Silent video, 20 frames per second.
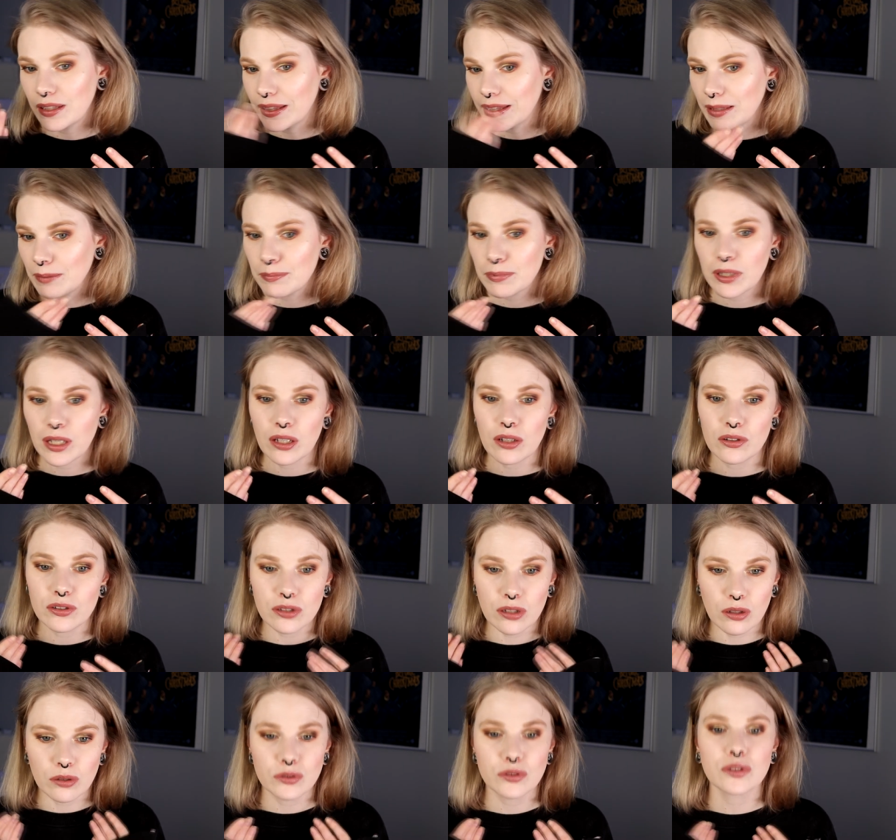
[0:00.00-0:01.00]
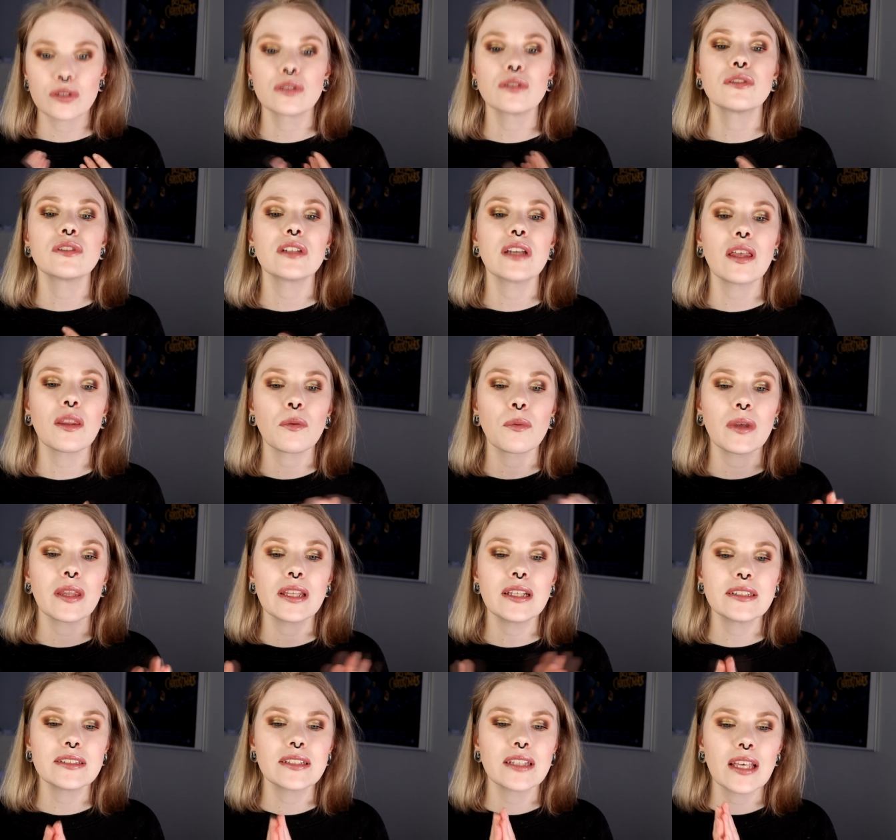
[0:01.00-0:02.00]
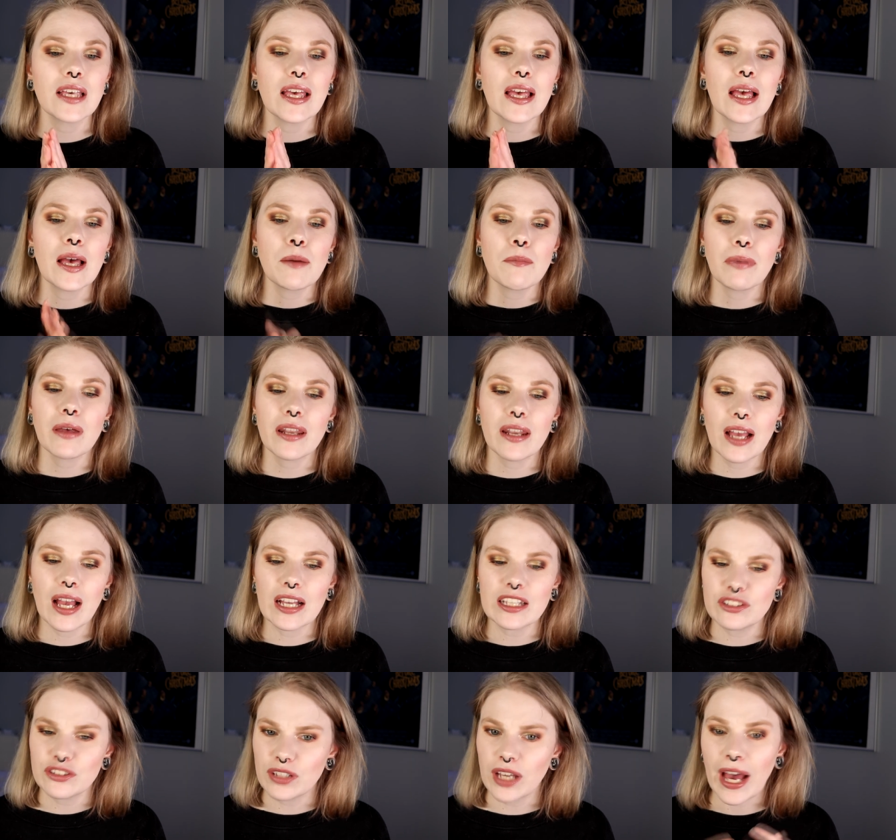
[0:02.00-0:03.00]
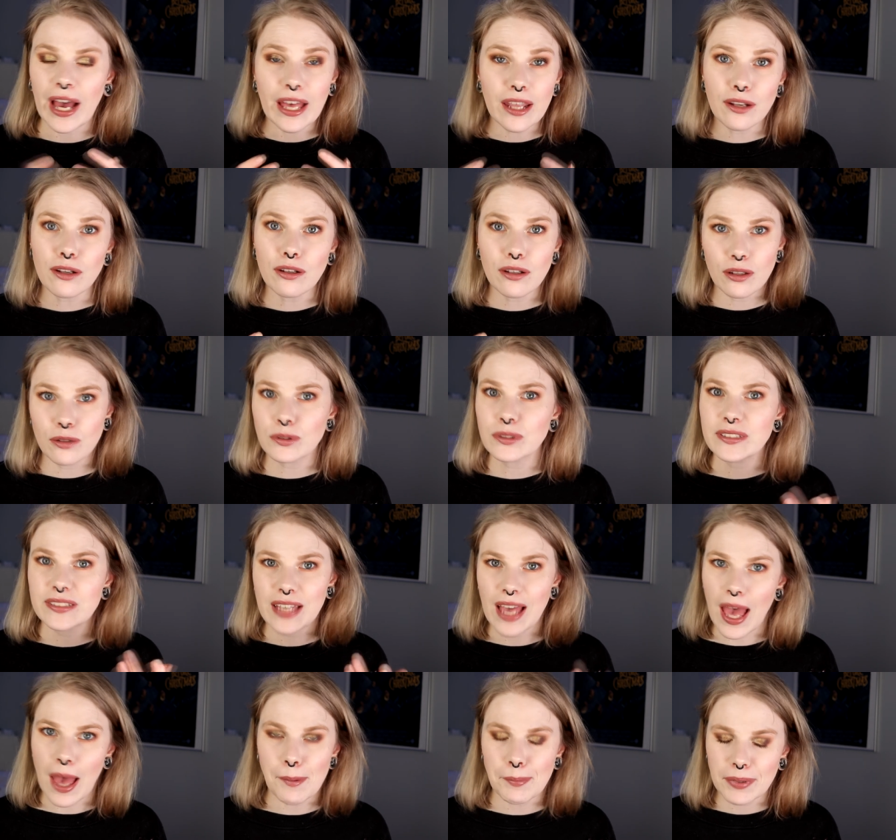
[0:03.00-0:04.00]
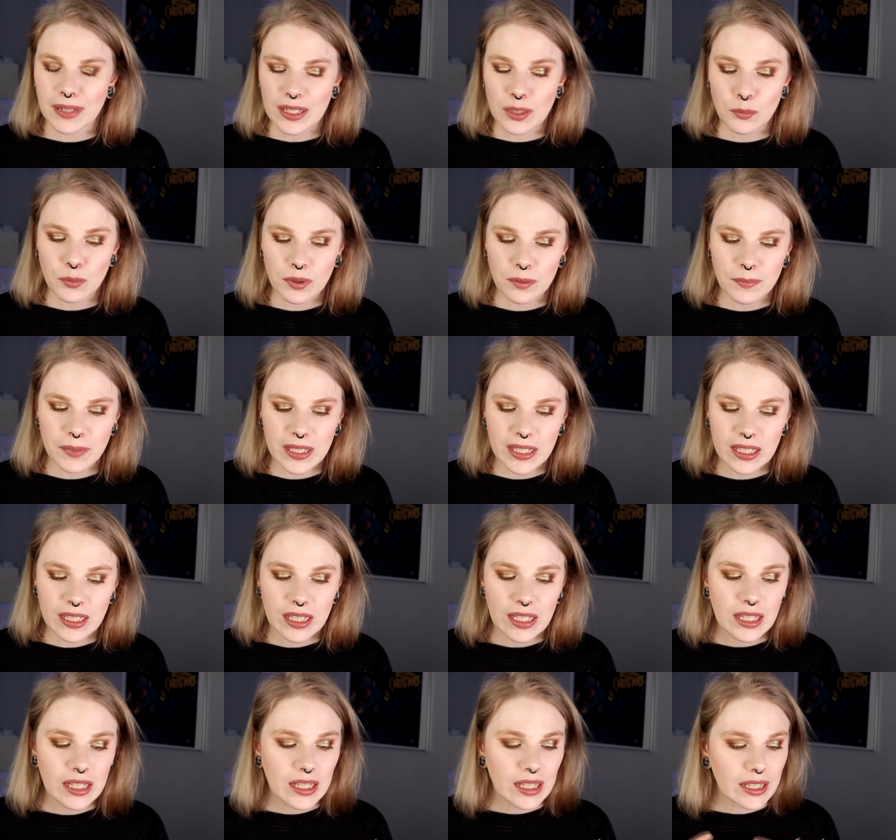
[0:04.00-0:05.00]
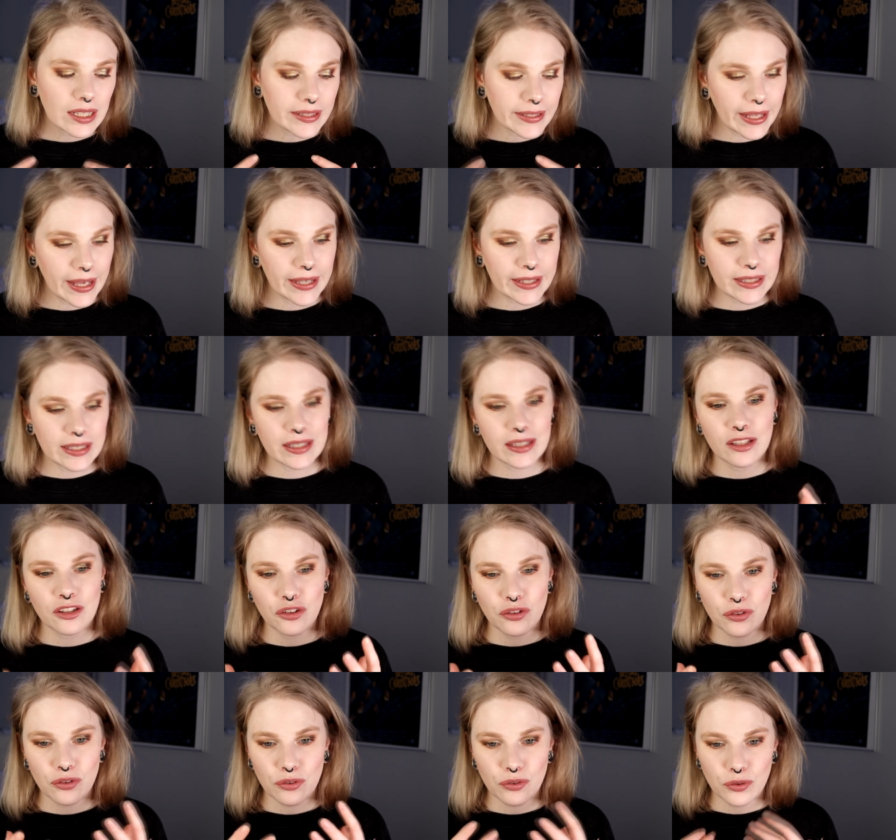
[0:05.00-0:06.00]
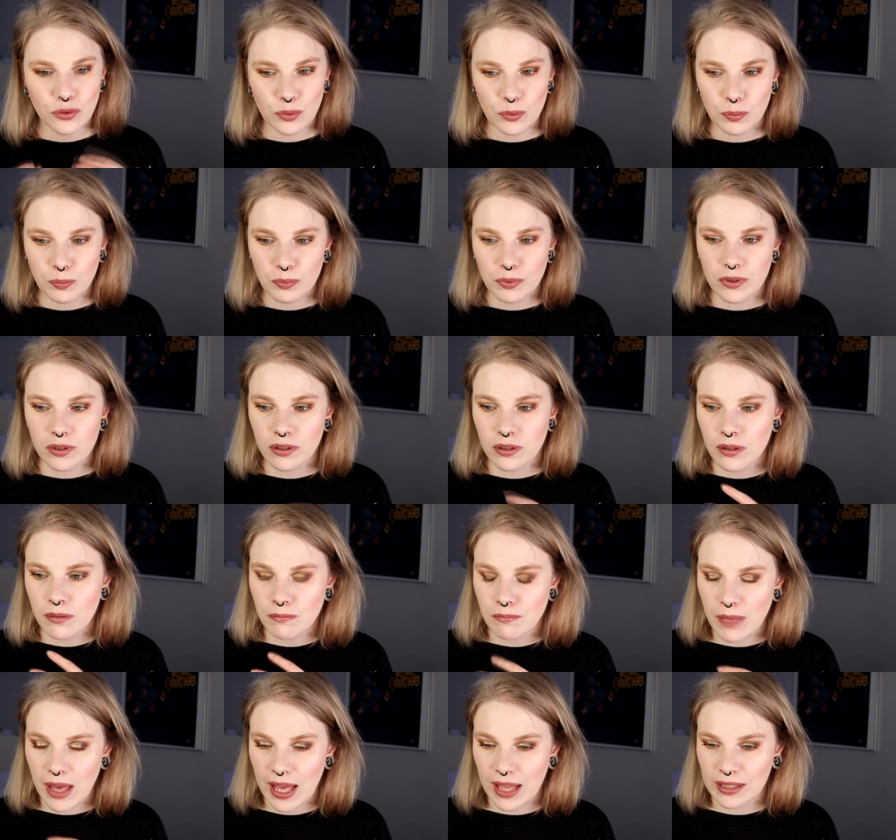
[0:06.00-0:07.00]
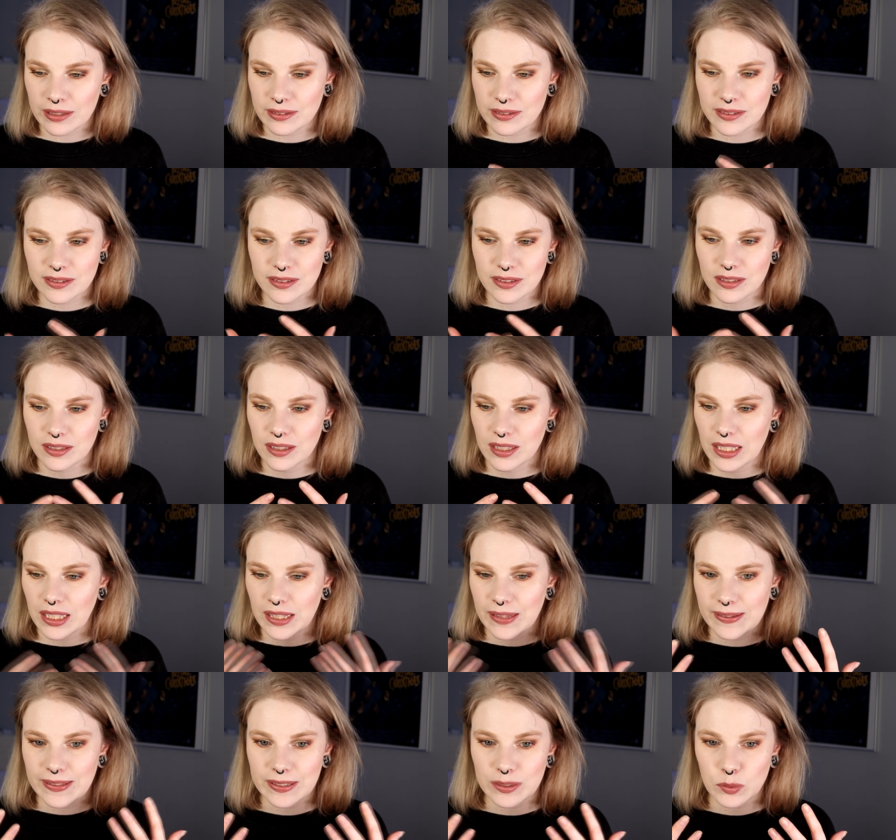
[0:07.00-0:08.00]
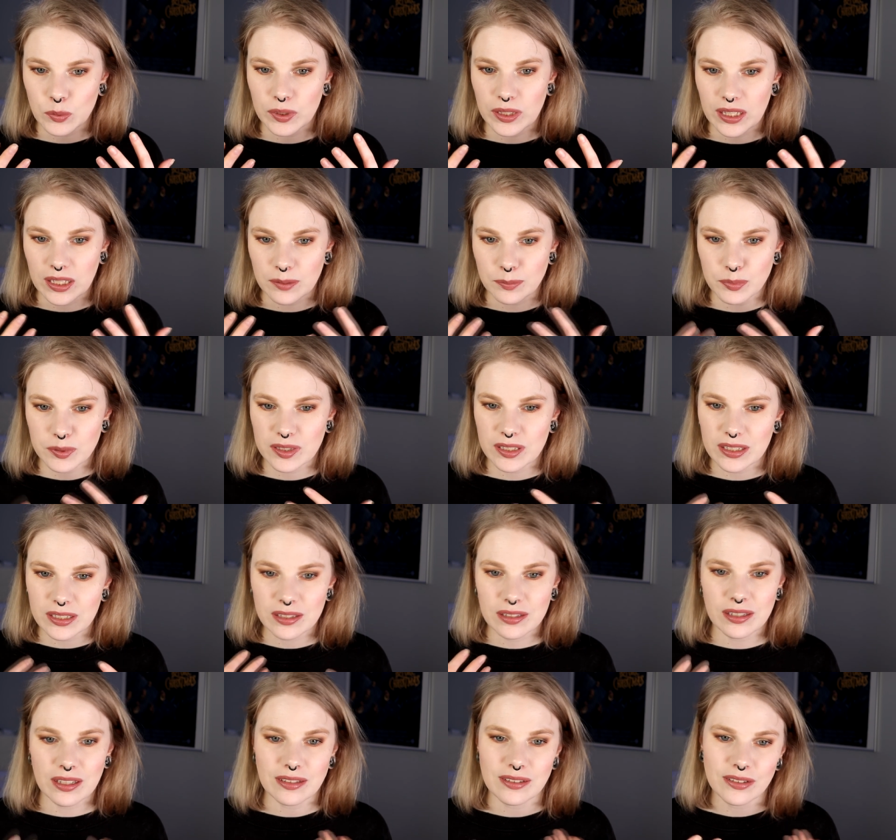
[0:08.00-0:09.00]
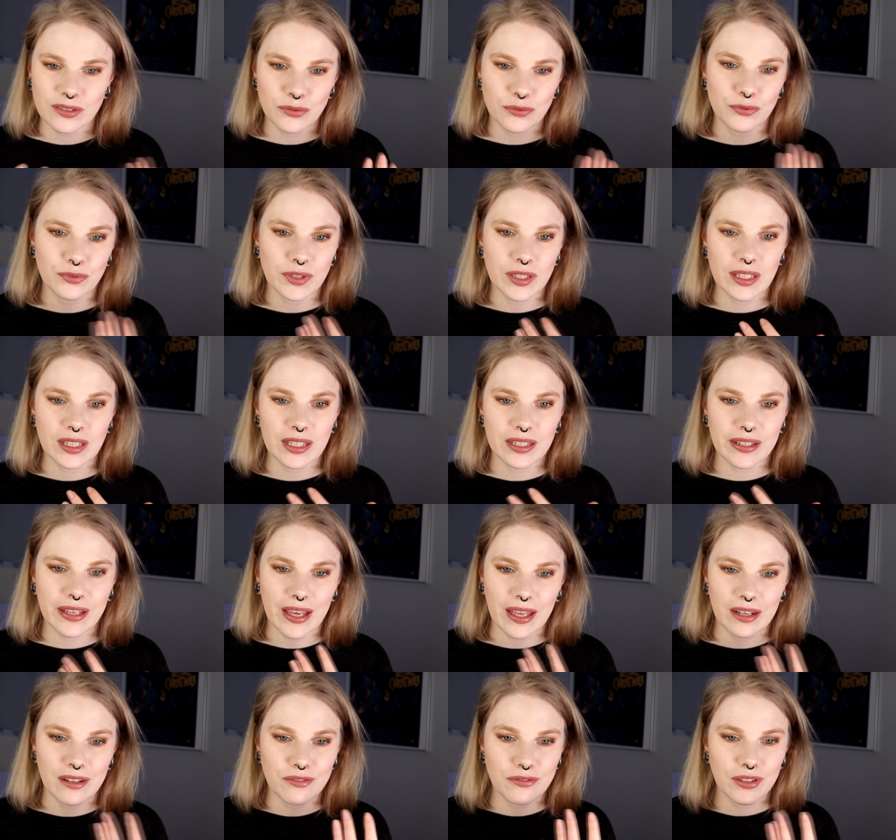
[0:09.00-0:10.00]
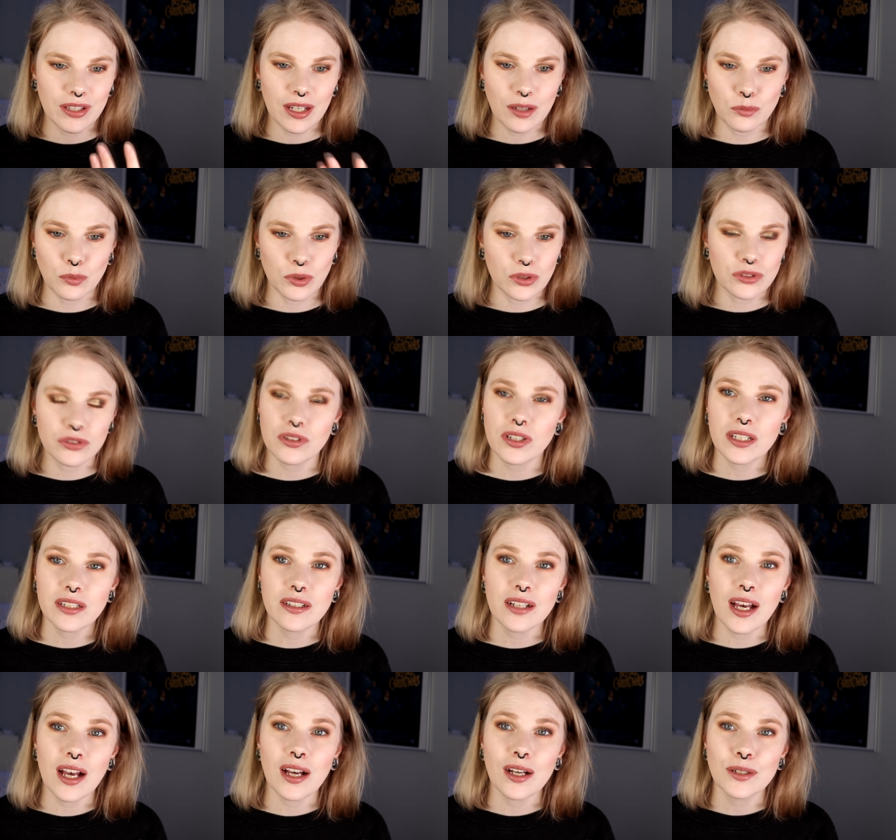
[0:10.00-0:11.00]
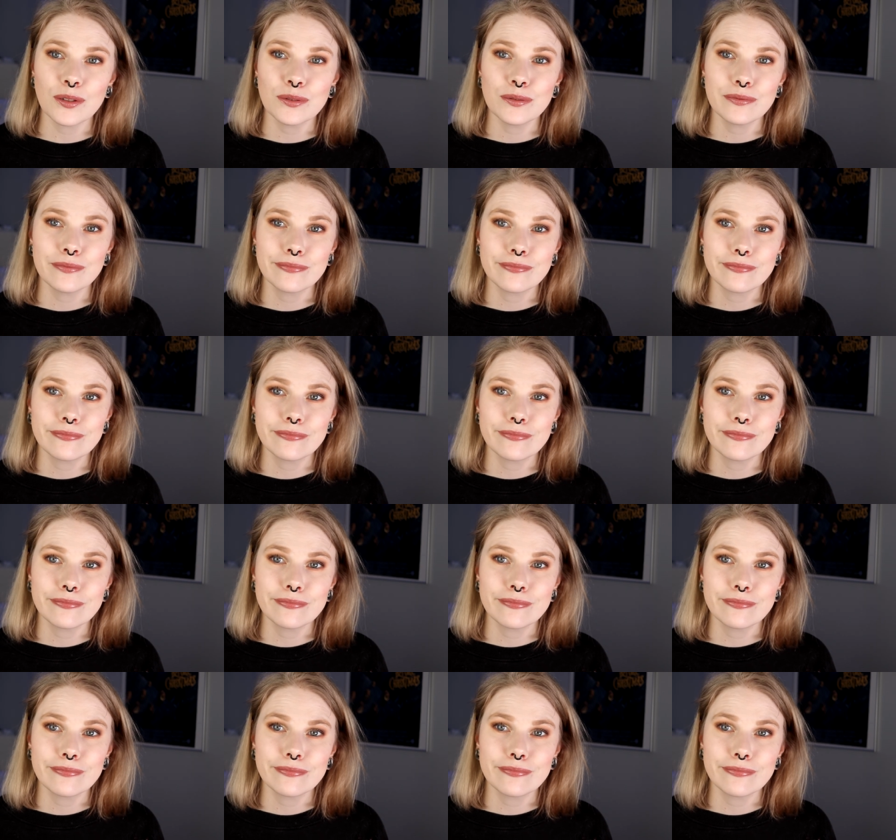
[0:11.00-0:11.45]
lip color goes good together with it, but I, I don't know what's happening with me. Like a super matte liquid lipstick doesn't feel like anything I want right now.